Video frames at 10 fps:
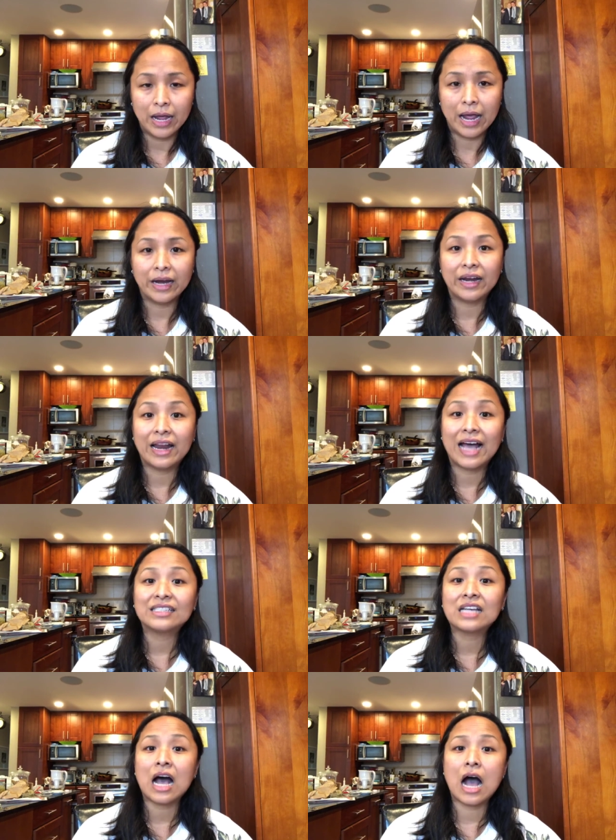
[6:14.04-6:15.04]
And then
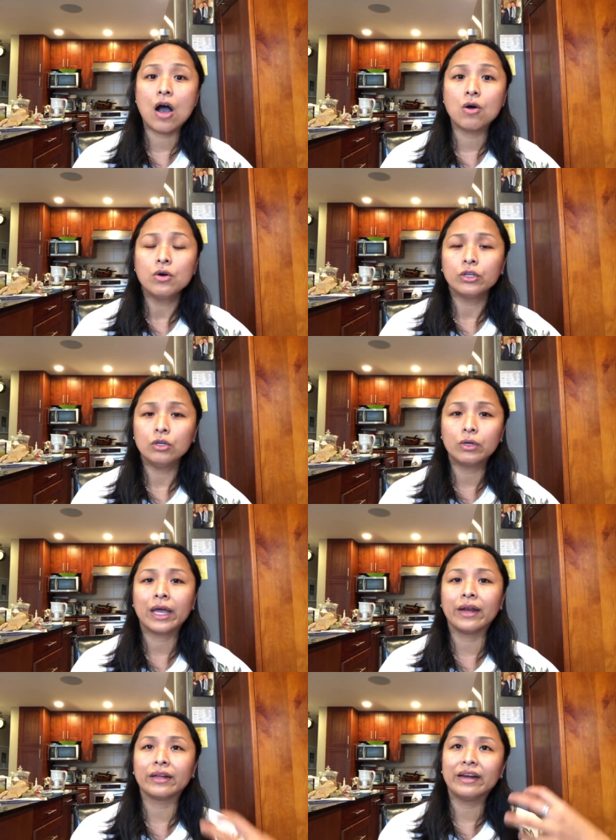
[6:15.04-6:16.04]
that's how you
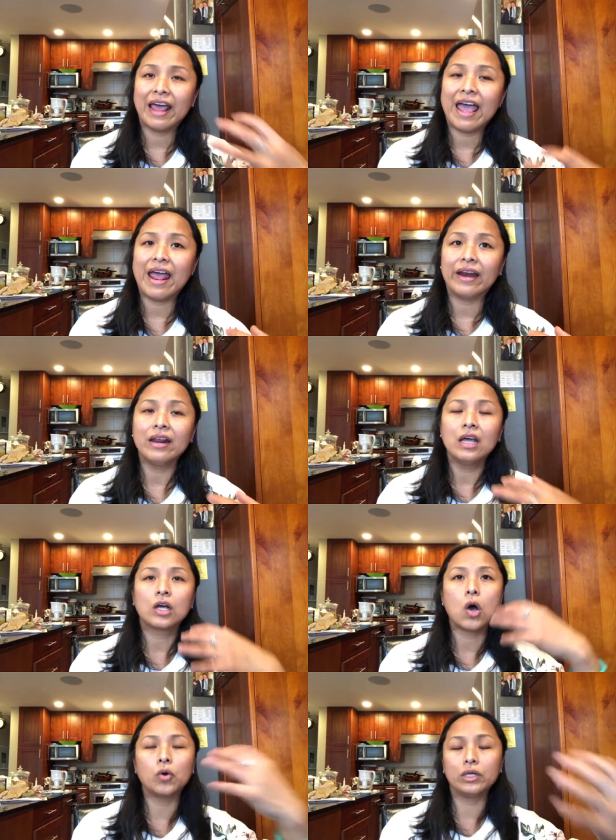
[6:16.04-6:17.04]
can then
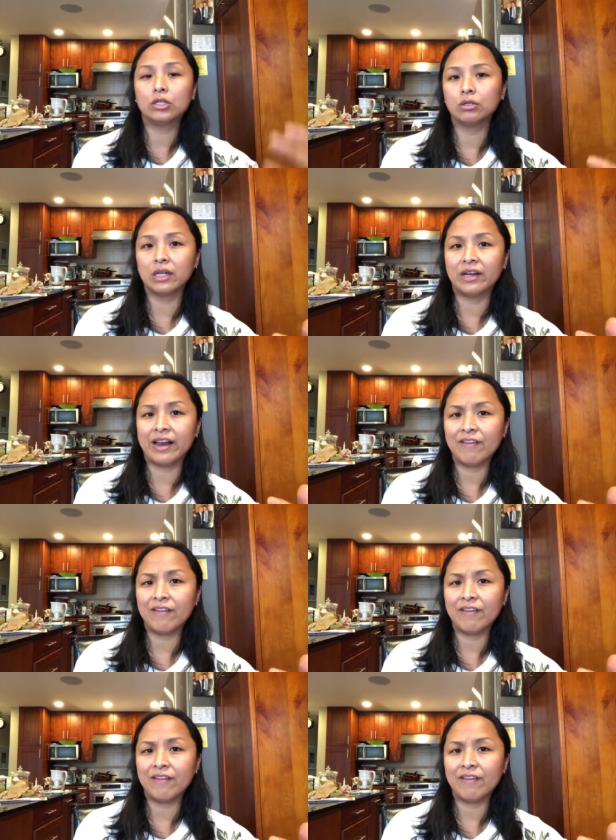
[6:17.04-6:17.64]
go into the